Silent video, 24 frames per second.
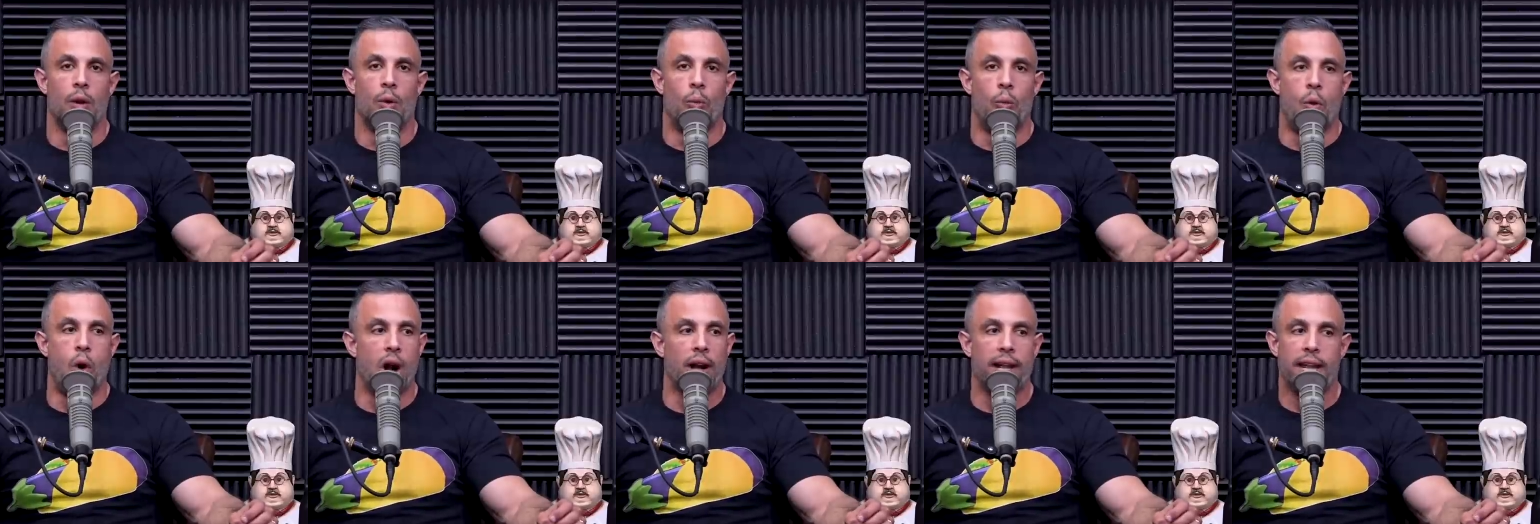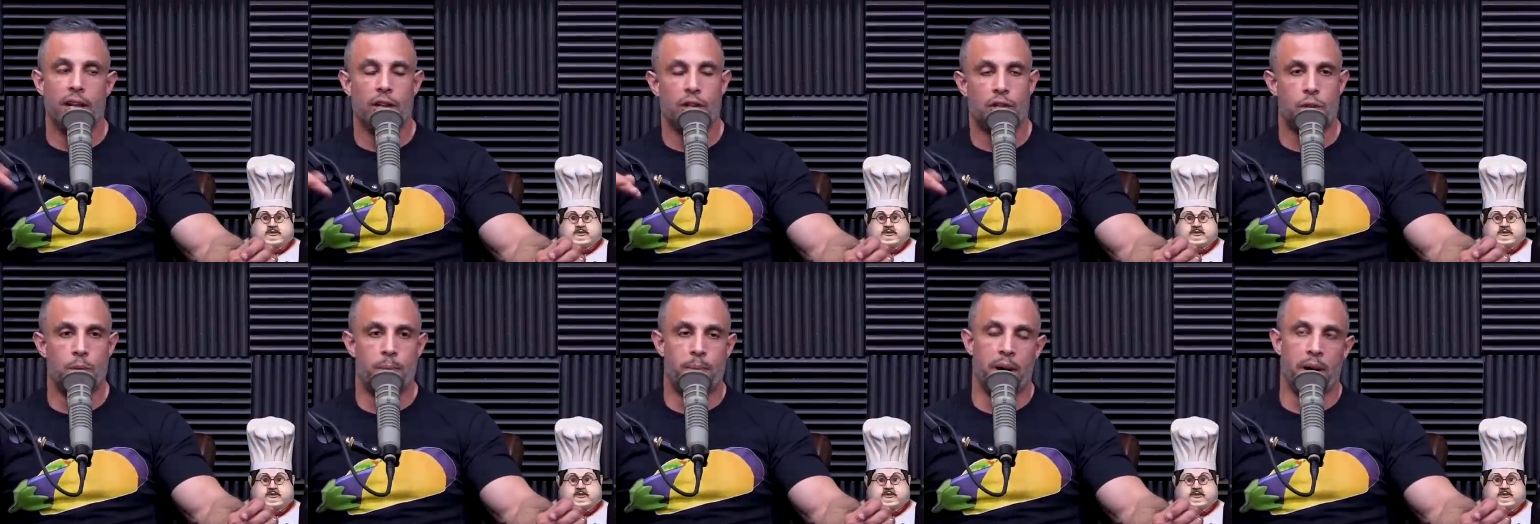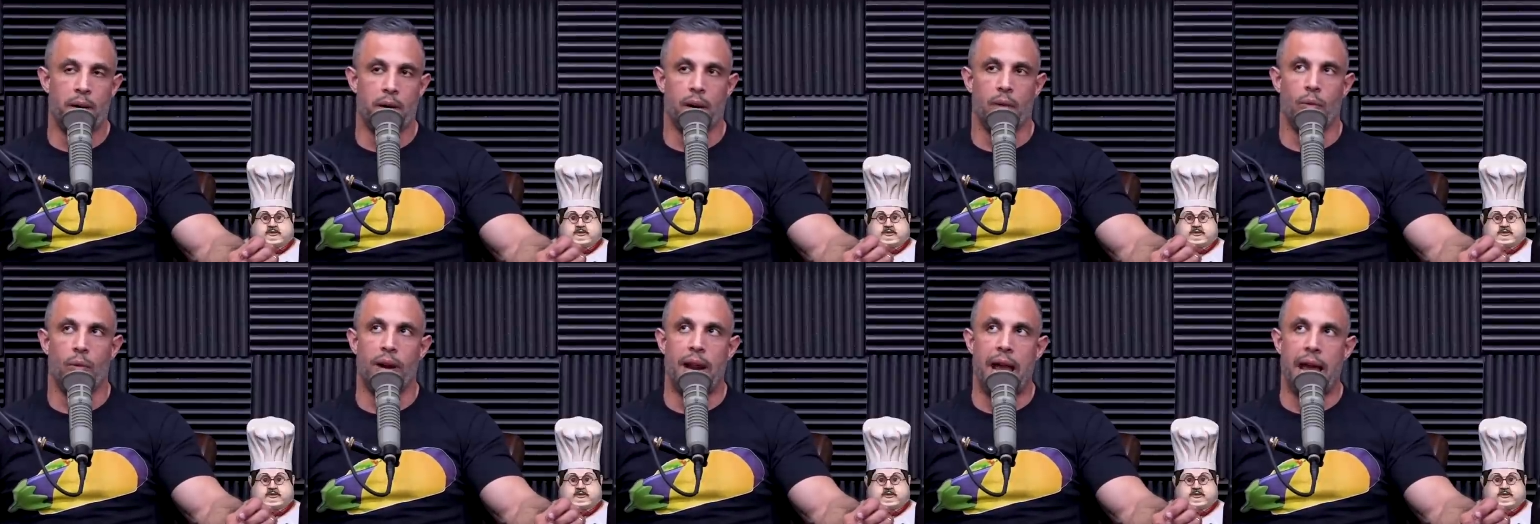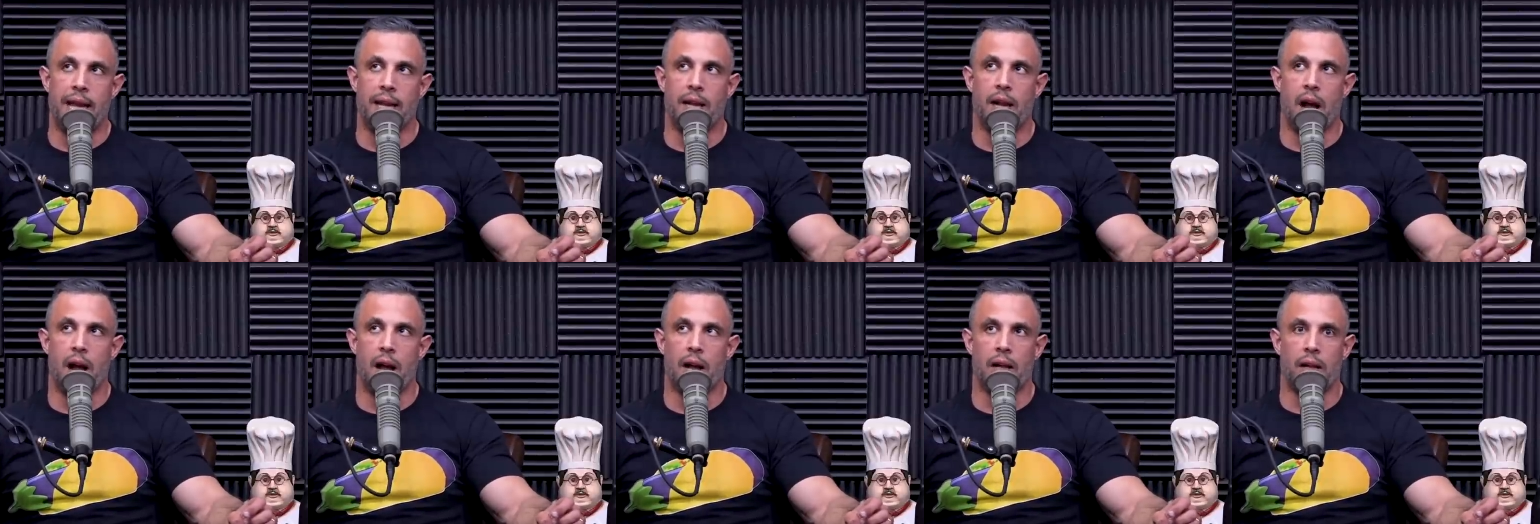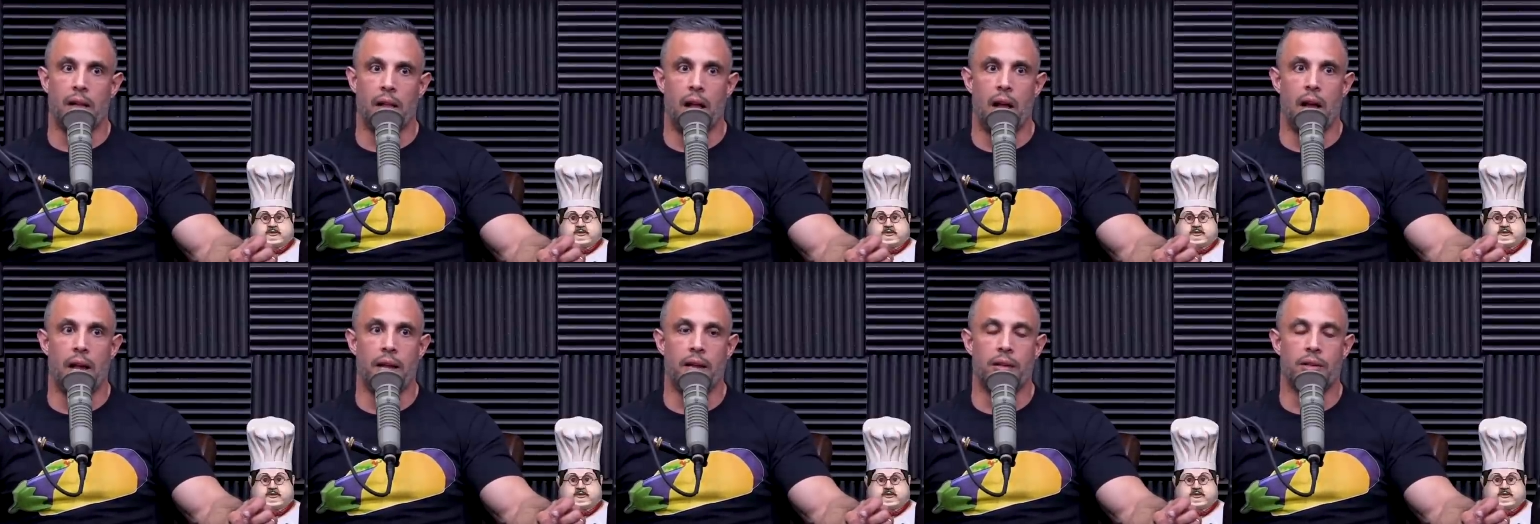Speaker 1: Walking is superior. When I got
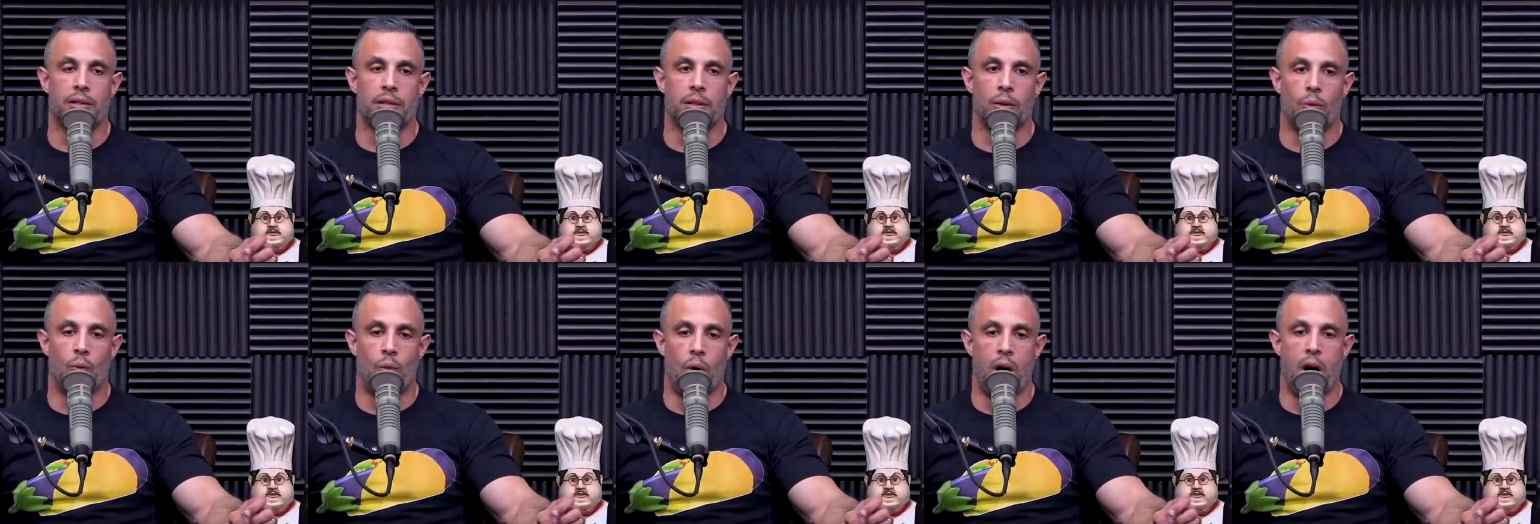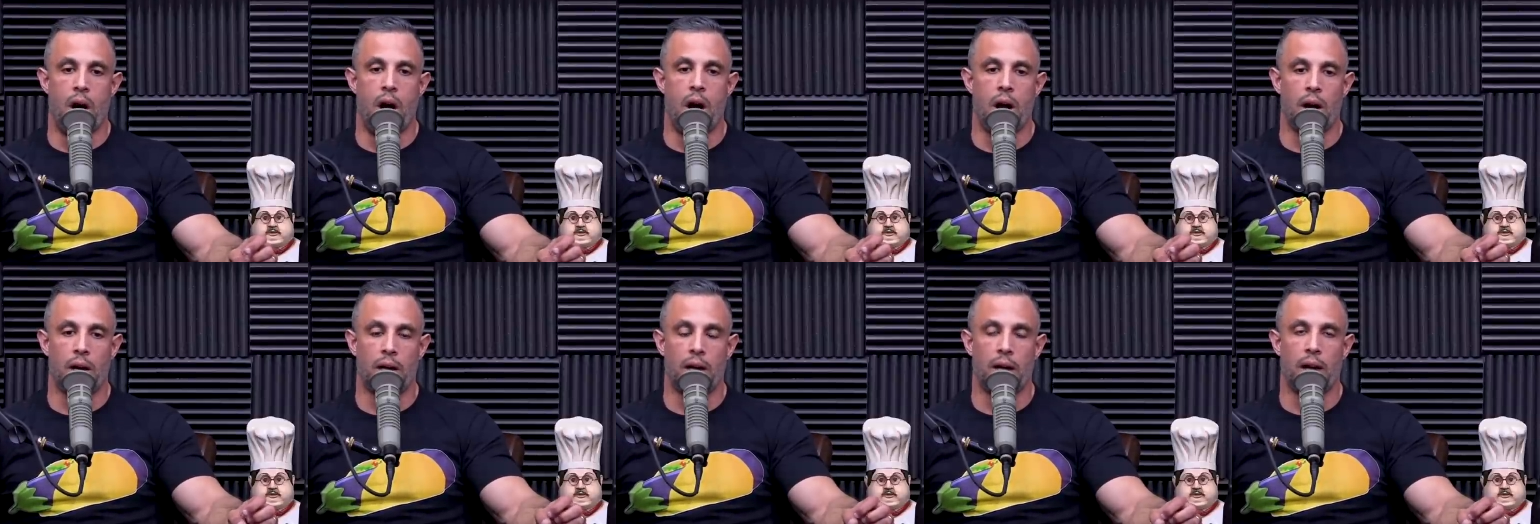clients to walk